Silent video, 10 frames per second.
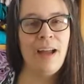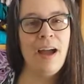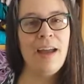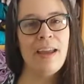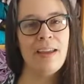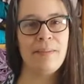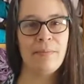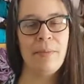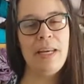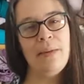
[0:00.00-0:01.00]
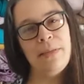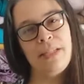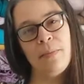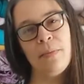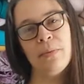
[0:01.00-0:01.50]
Hi, my name is
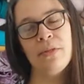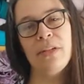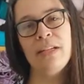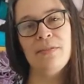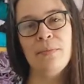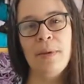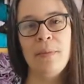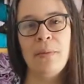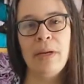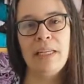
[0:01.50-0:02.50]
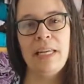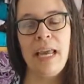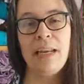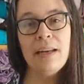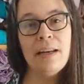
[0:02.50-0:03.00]
Deborah Rodriguez for Baby Wearing in
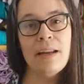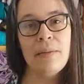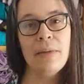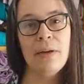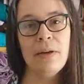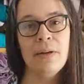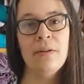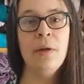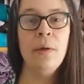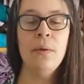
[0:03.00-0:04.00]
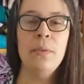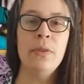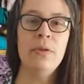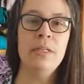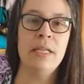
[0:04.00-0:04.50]
Canada, and I'm here with
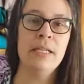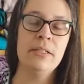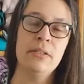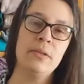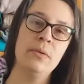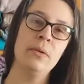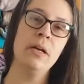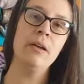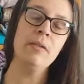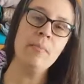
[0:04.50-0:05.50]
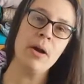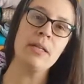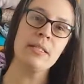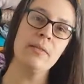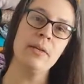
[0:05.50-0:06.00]
you today to do an
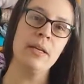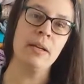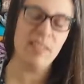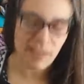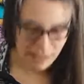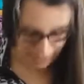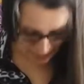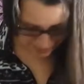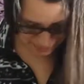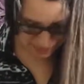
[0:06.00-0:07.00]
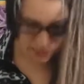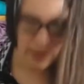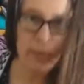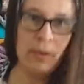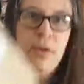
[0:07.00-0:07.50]
unboxing video. So I
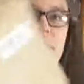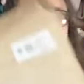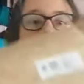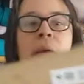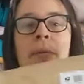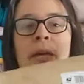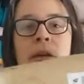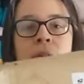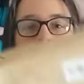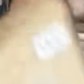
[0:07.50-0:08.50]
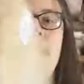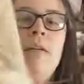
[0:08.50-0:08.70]
ordered this baby carrier